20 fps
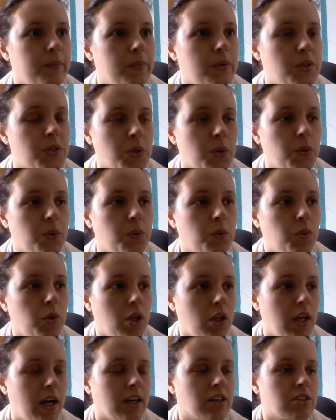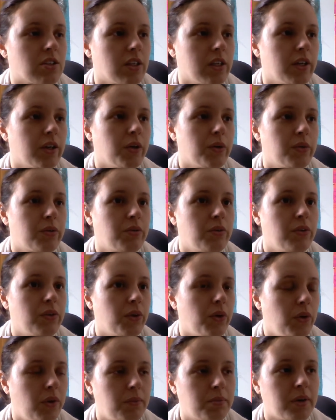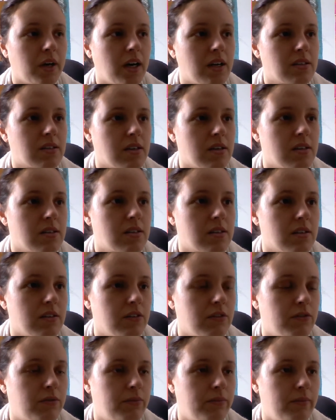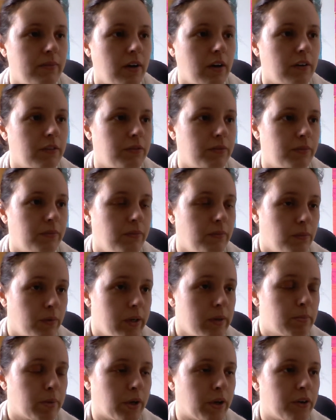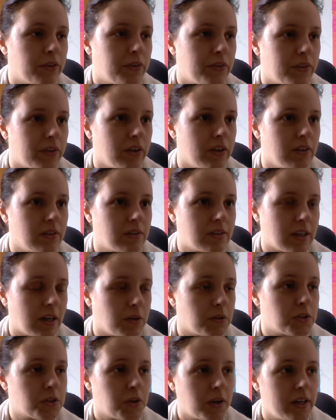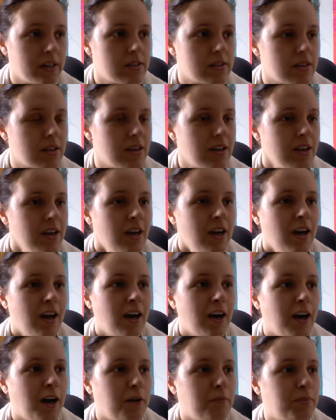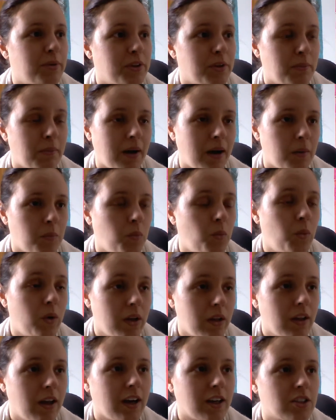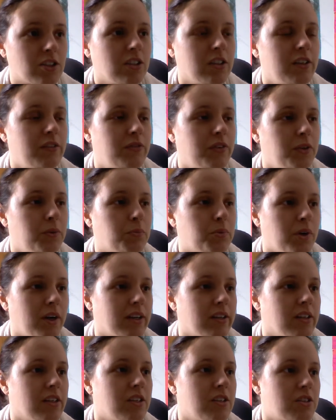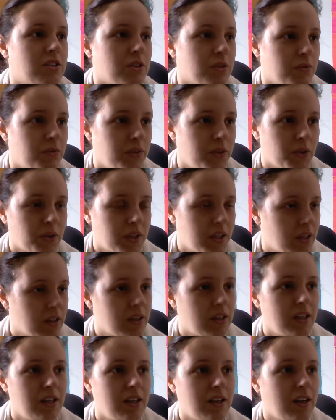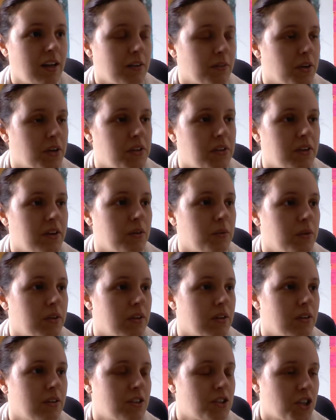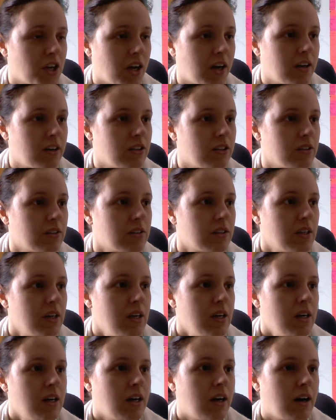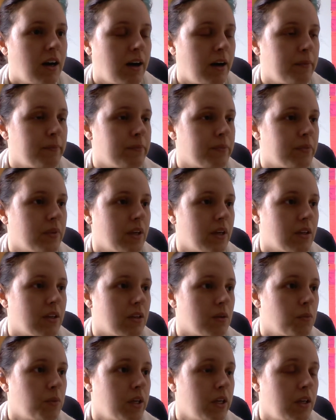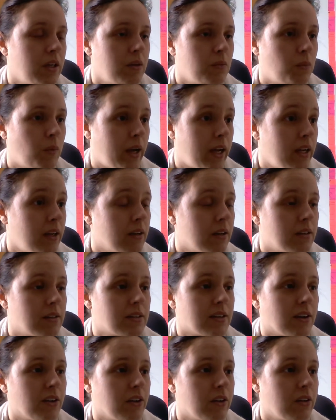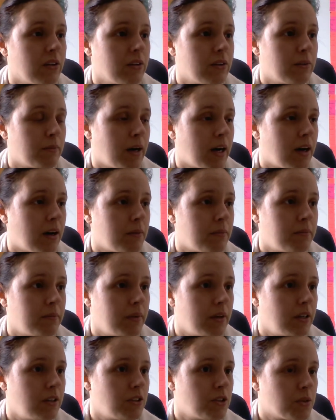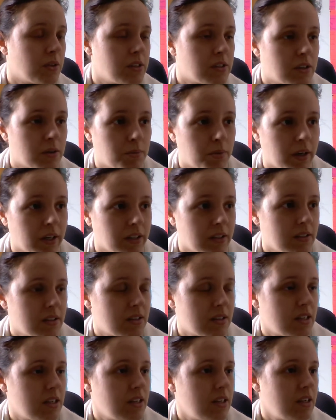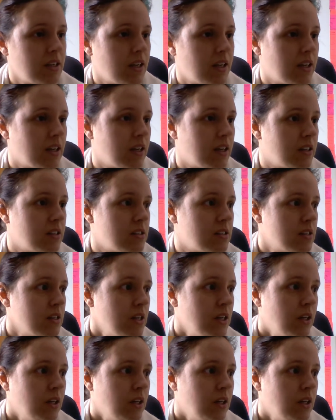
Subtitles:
So we'll actually go through the whole process of rebirth. It sounds crazy, but the mom will actually feel pregnant. She'll feel kicking and everything within the child. And then we wait until the mom enjoys her pregnancy, and